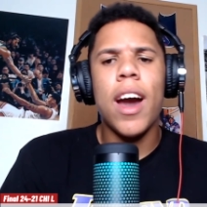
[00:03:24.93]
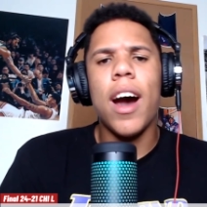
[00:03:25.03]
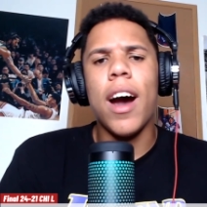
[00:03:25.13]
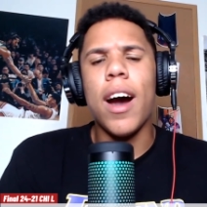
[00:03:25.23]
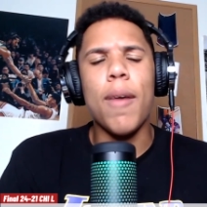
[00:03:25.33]

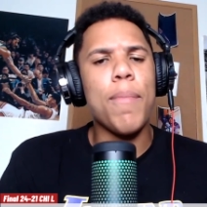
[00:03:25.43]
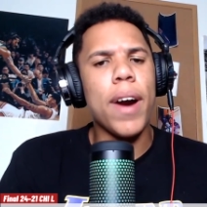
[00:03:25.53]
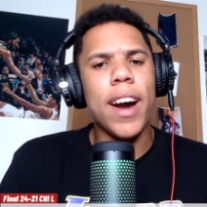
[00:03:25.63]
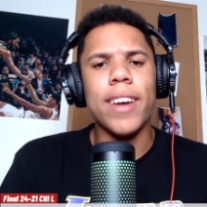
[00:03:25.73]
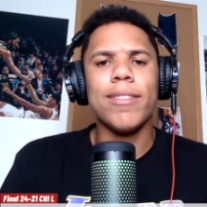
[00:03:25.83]
Uh,
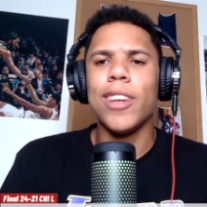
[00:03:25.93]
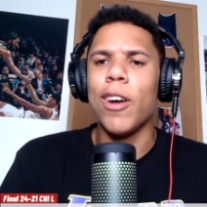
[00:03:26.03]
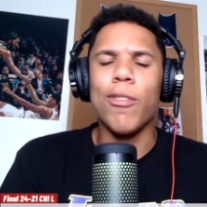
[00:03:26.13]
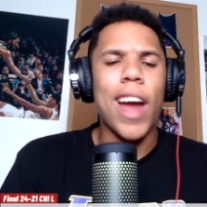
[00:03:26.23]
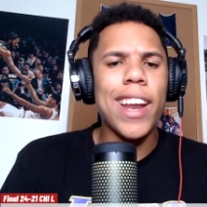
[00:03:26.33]
but you know,
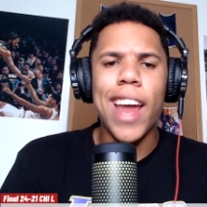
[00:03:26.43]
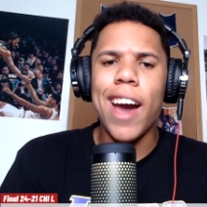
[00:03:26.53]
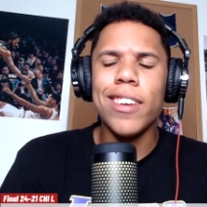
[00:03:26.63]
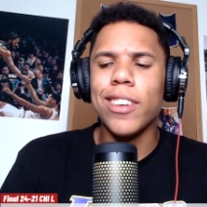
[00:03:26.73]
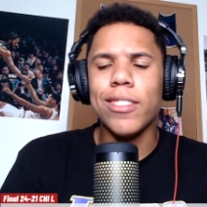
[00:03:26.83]
right now,
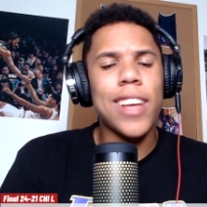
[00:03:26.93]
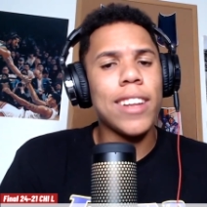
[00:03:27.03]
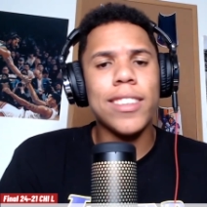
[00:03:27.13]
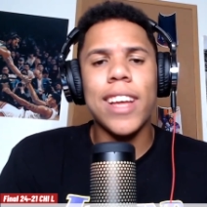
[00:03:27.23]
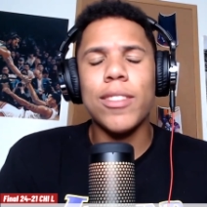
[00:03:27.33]
you know, Tyler
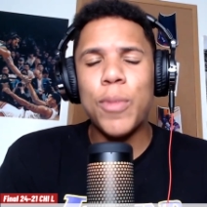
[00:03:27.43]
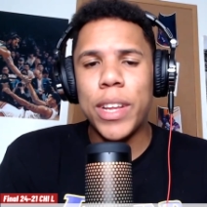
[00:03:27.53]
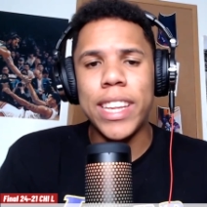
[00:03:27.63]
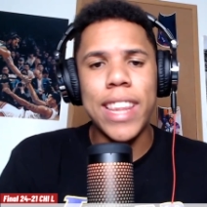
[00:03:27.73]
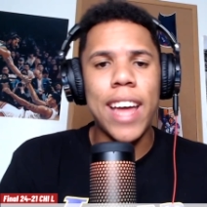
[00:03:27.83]
Scott's
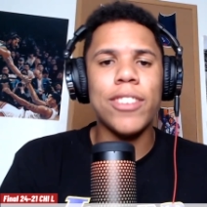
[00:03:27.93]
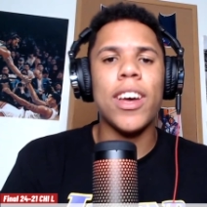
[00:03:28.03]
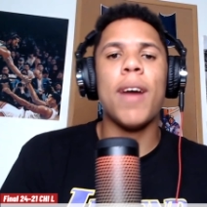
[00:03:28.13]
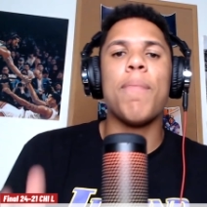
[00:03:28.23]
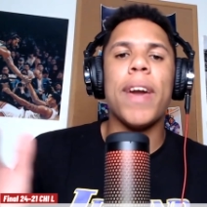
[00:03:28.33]
winning that job.